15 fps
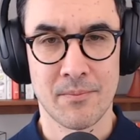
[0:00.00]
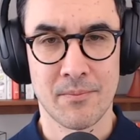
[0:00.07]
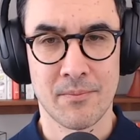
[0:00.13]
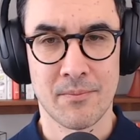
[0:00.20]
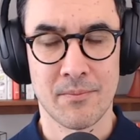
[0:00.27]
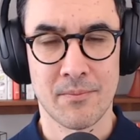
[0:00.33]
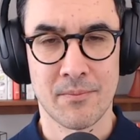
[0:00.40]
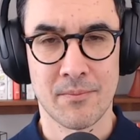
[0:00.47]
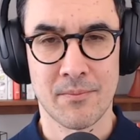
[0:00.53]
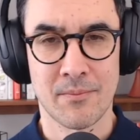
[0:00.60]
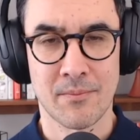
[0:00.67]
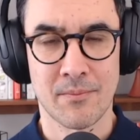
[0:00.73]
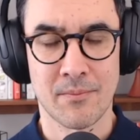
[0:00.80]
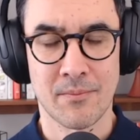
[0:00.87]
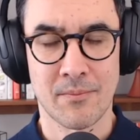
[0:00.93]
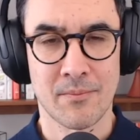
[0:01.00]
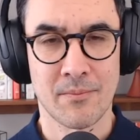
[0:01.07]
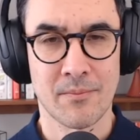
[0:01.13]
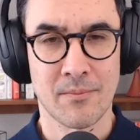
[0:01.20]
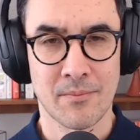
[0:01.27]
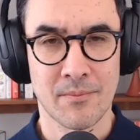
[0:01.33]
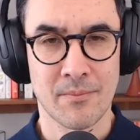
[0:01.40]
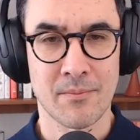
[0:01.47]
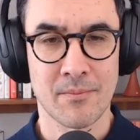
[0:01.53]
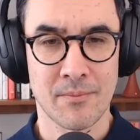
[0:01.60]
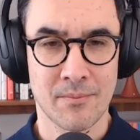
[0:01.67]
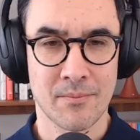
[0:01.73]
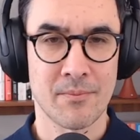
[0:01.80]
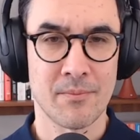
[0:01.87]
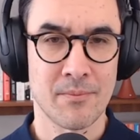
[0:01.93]

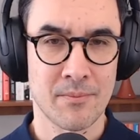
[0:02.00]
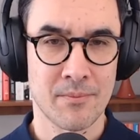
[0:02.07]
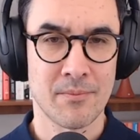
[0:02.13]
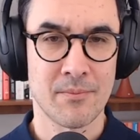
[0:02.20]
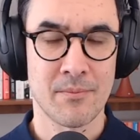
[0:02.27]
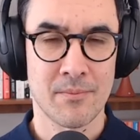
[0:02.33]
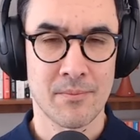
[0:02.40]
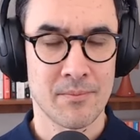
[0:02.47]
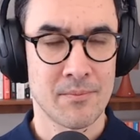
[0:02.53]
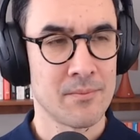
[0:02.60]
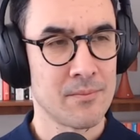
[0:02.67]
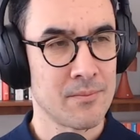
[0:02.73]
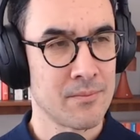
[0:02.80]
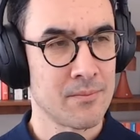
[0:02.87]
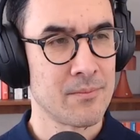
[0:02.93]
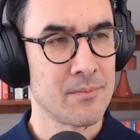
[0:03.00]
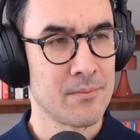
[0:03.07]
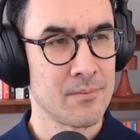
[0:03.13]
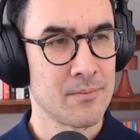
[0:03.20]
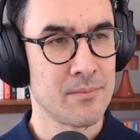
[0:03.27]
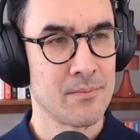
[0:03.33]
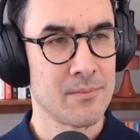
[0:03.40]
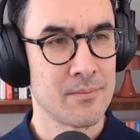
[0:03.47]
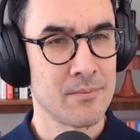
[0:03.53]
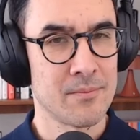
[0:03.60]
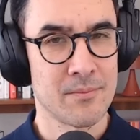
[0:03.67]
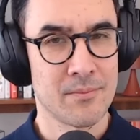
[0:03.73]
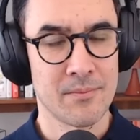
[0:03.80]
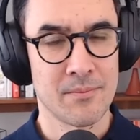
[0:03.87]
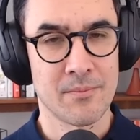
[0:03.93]

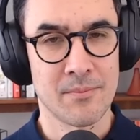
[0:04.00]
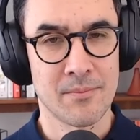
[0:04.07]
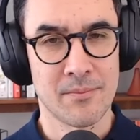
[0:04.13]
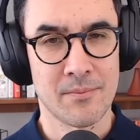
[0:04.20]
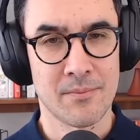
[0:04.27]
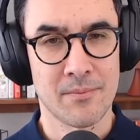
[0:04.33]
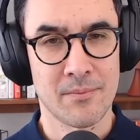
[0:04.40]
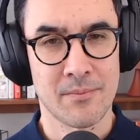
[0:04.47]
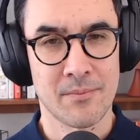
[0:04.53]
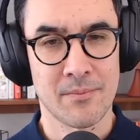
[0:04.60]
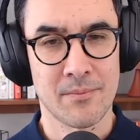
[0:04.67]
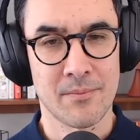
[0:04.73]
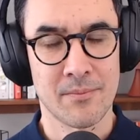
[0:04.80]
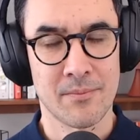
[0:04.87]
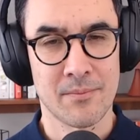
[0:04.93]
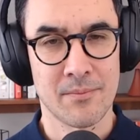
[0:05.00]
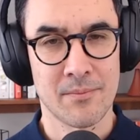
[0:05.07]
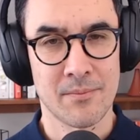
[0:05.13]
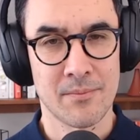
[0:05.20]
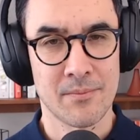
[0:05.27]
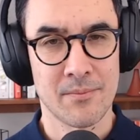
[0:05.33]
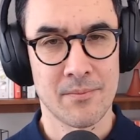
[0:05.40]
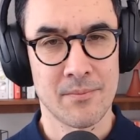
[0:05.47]
The person shown says nothing.